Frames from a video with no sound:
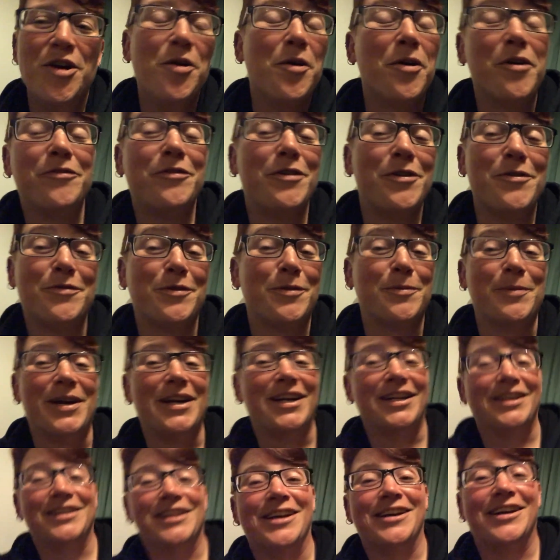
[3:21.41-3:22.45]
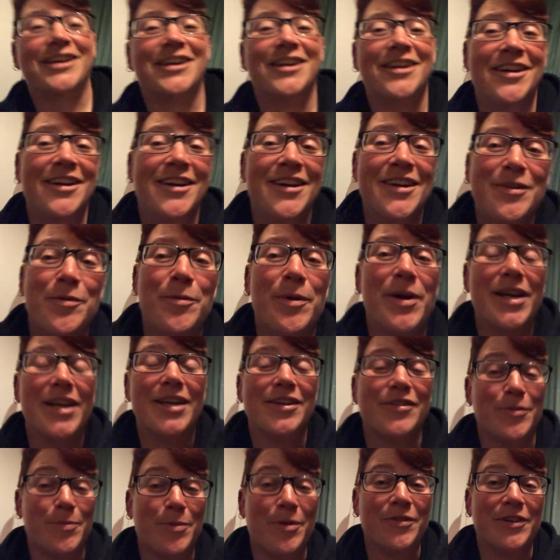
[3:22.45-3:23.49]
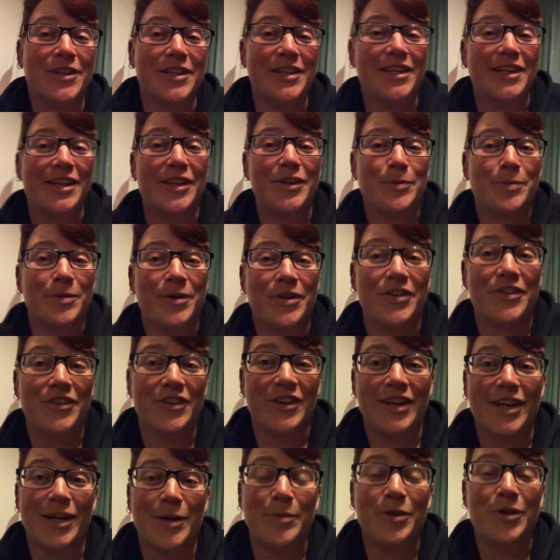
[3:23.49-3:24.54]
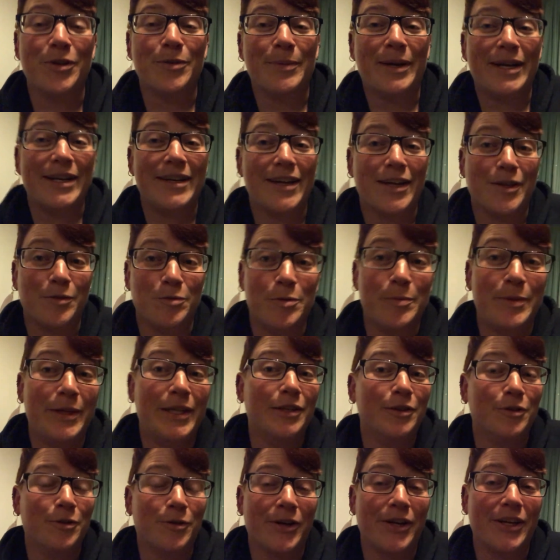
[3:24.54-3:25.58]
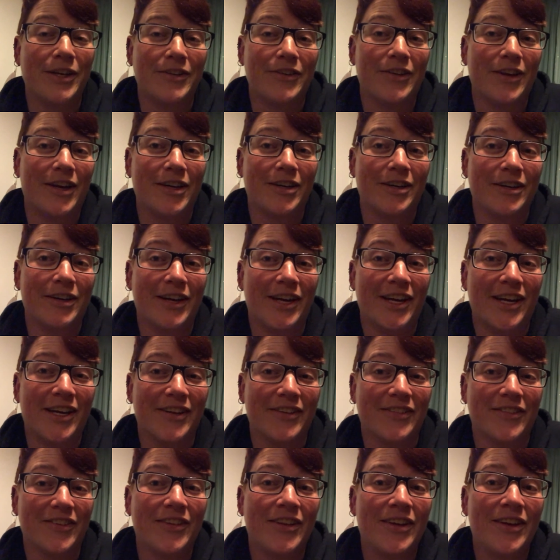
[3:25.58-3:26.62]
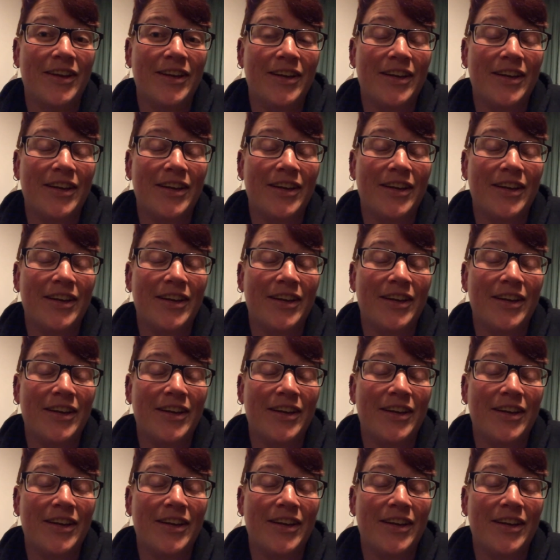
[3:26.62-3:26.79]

Or vote for Wendy. Like, Wendy is a perfectly nice person, and I'm sure my death will be glorious at her hands.